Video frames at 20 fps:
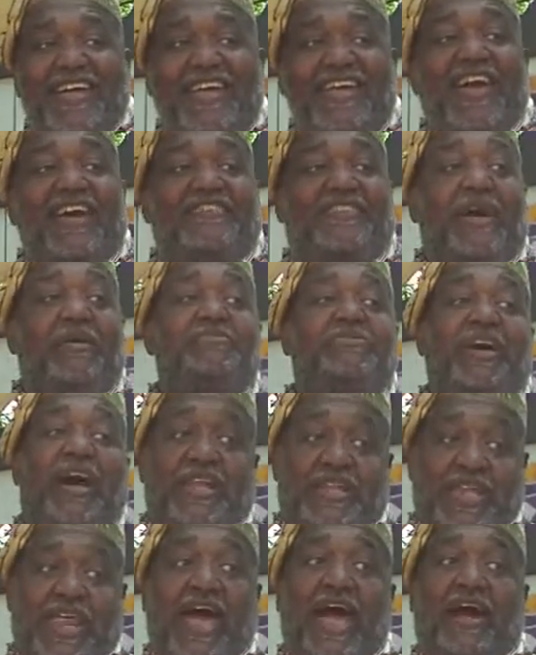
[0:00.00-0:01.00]
Yes, I'm
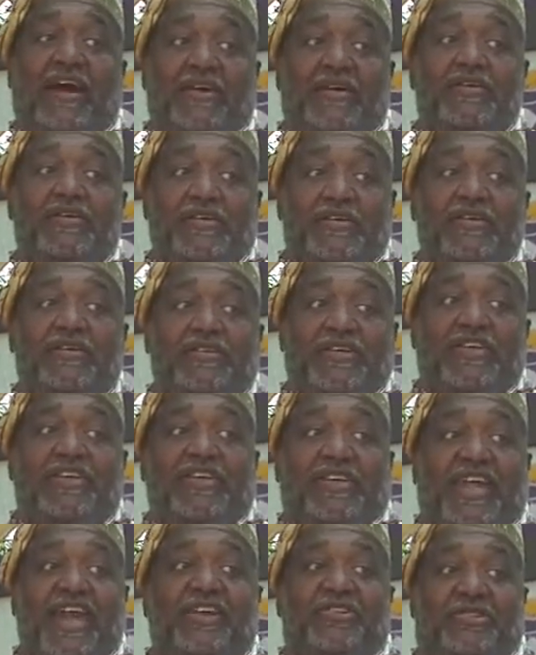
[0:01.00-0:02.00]
done now. In
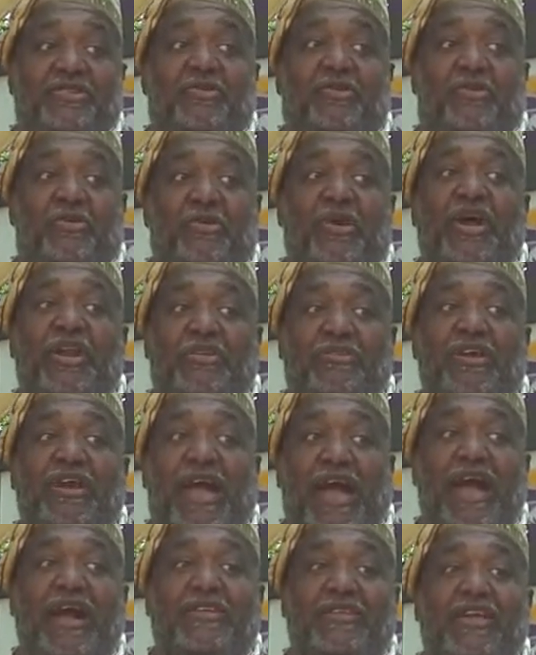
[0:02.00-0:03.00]
case you were wondering,
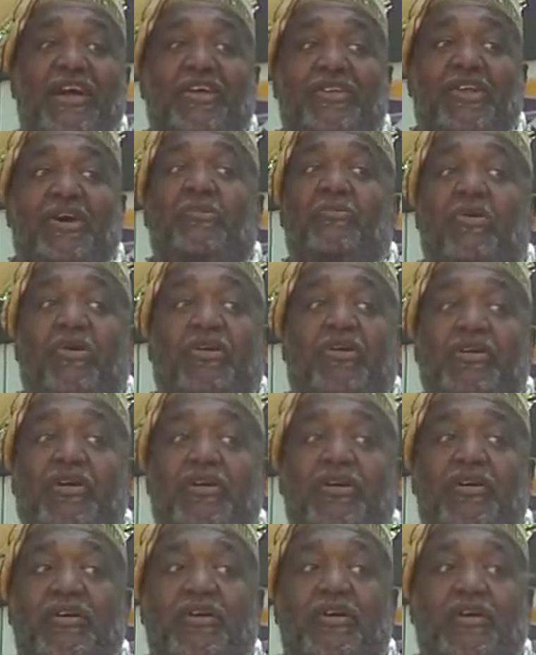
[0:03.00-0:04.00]
no more.
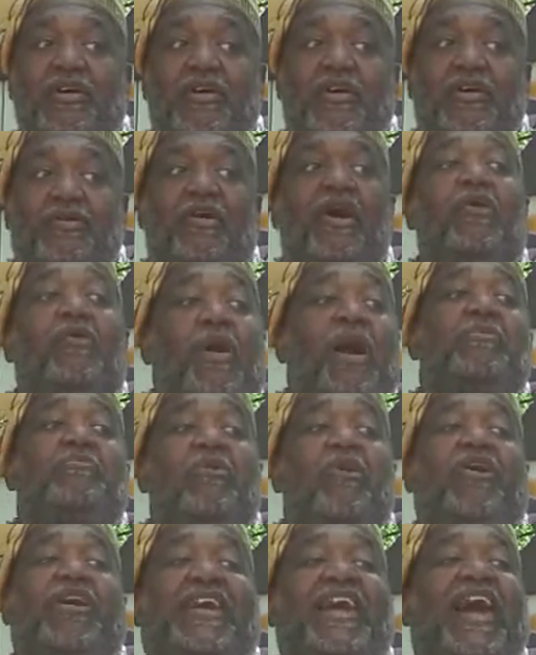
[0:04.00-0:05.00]
Well, one
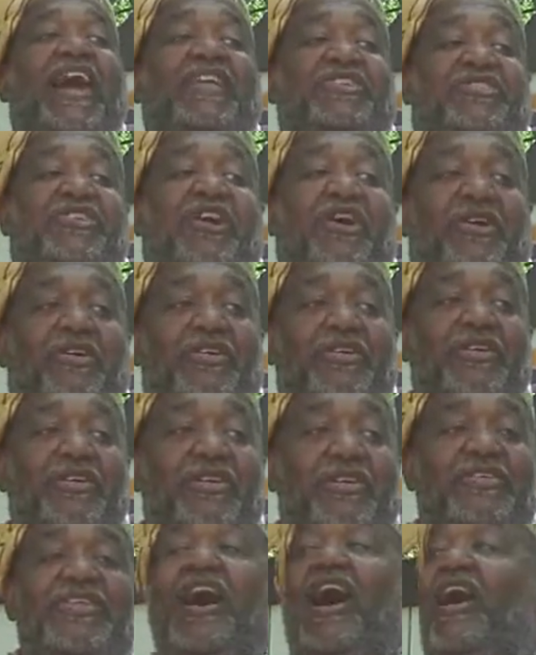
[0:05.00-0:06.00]
more cat joke.
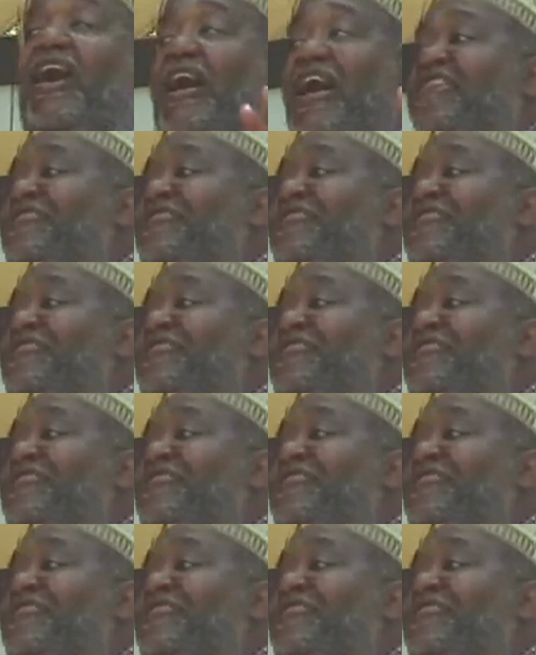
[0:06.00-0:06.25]
No,